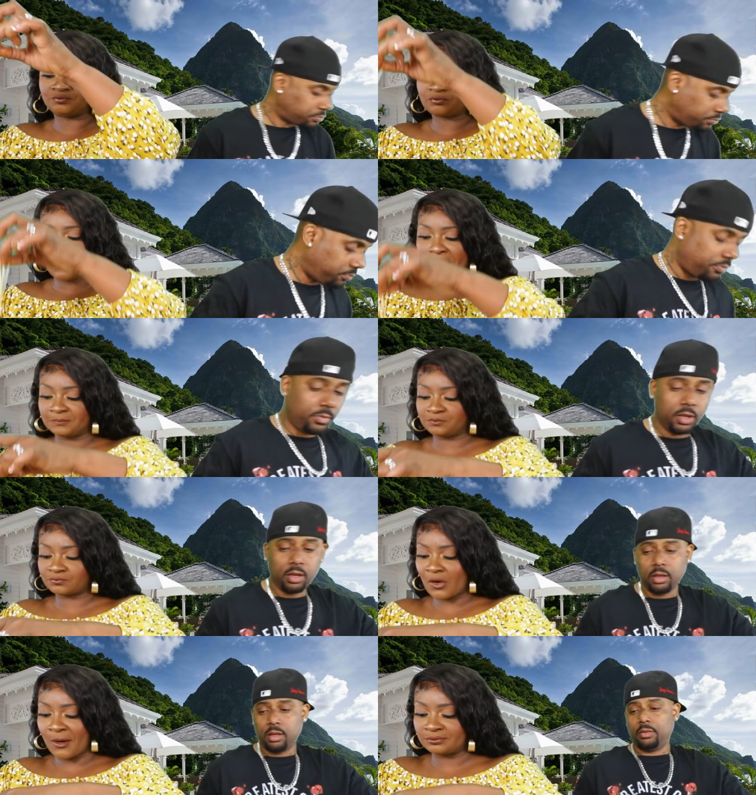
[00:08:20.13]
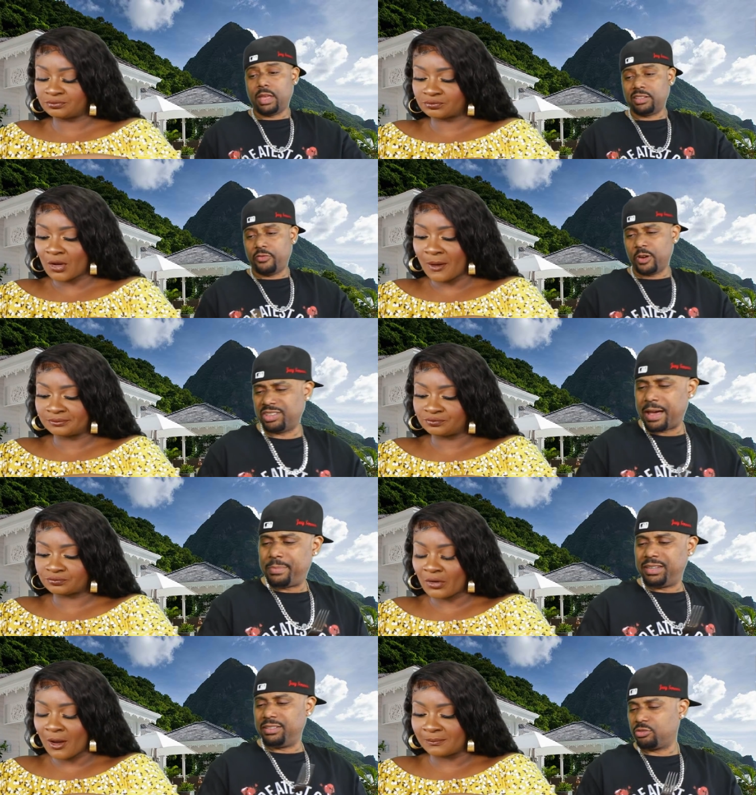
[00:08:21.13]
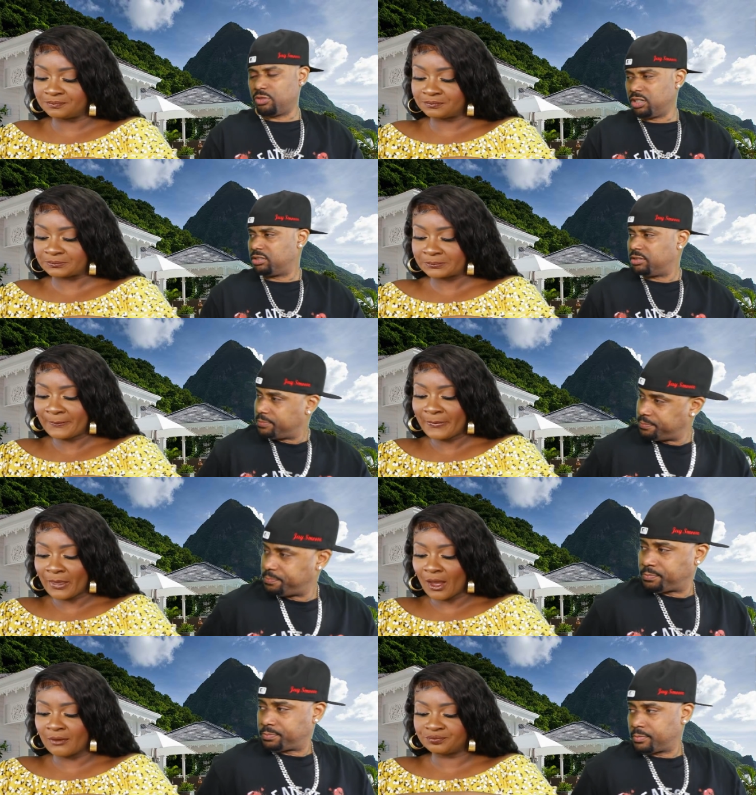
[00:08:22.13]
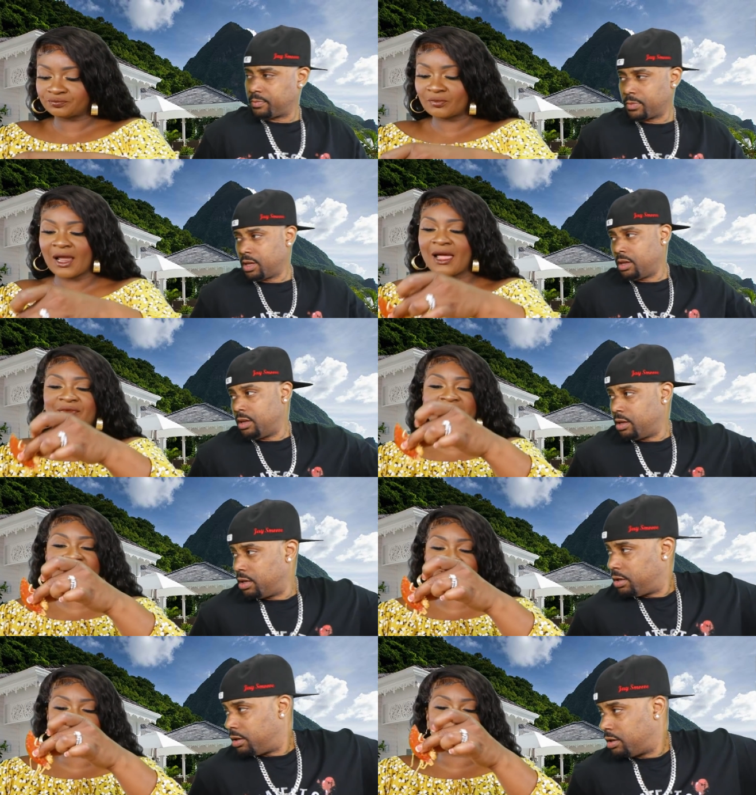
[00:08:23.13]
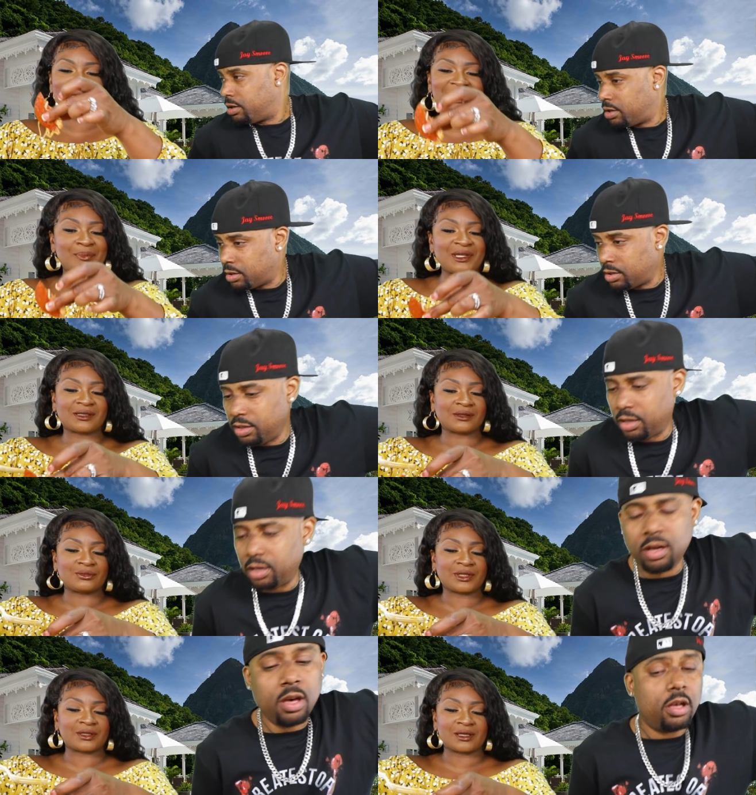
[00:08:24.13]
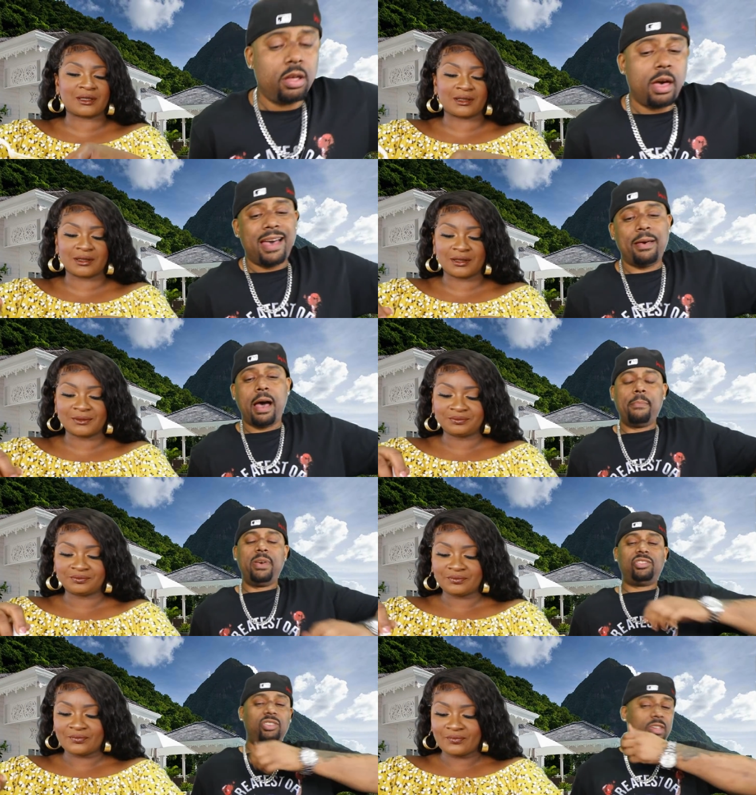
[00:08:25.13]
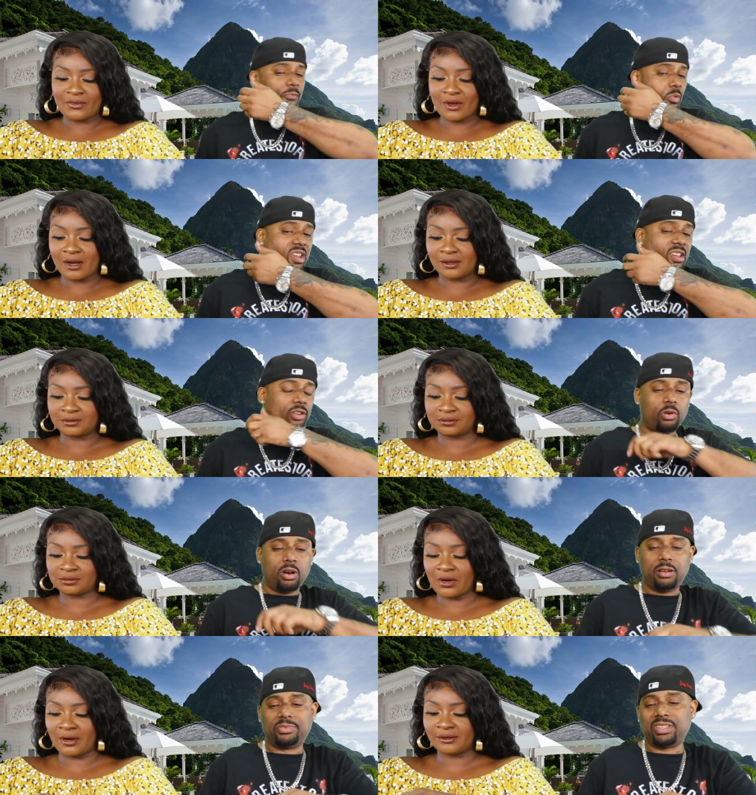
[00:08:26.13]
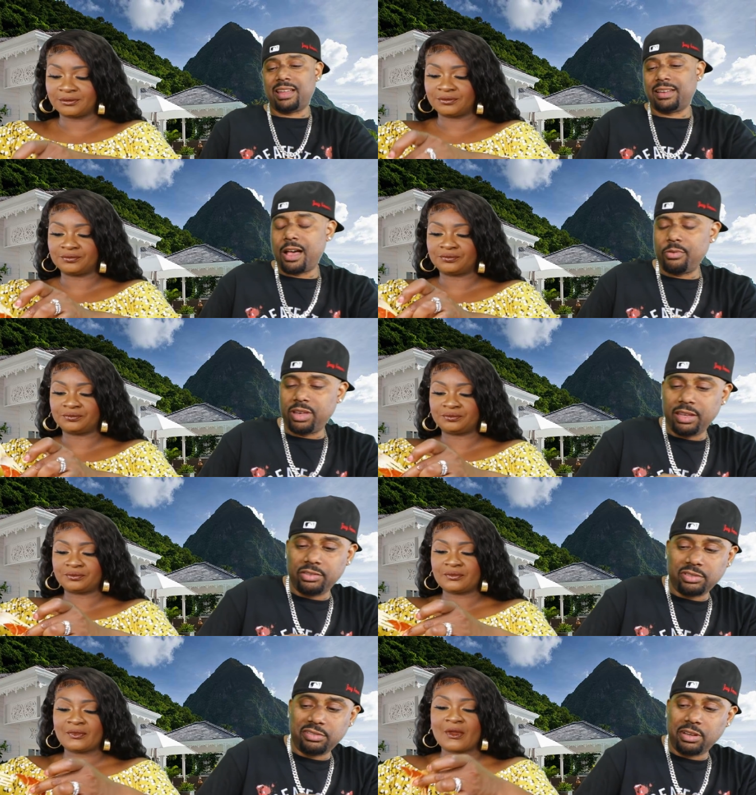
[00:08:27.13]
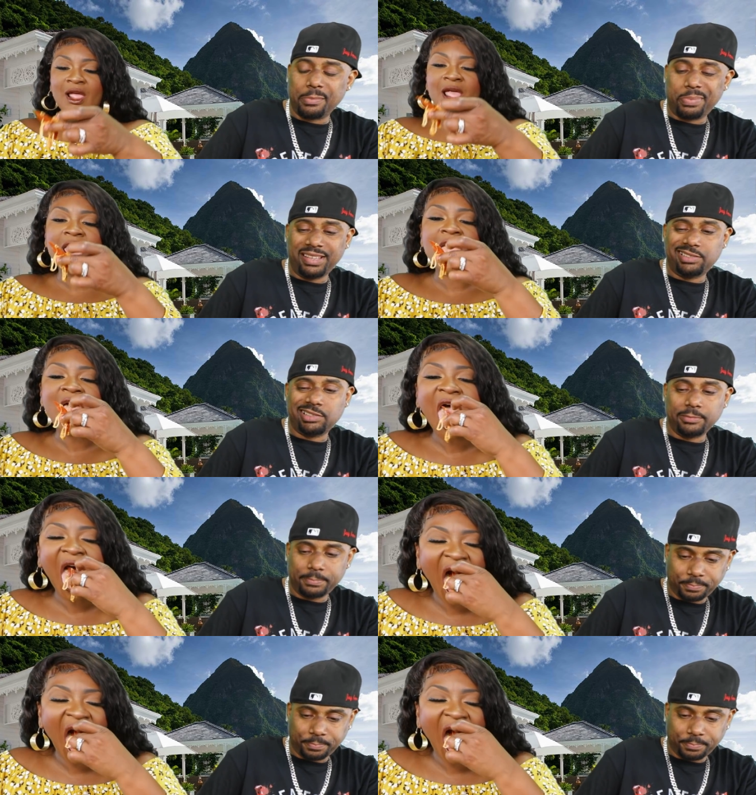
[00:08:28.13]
Speaker 1: Mmm. That's the first time getting this crust?
Speaker 2: I've never made a
Speaker 1: pizza yeah. with uh I bet you if we didn't do an upside down cake and just done a pizza,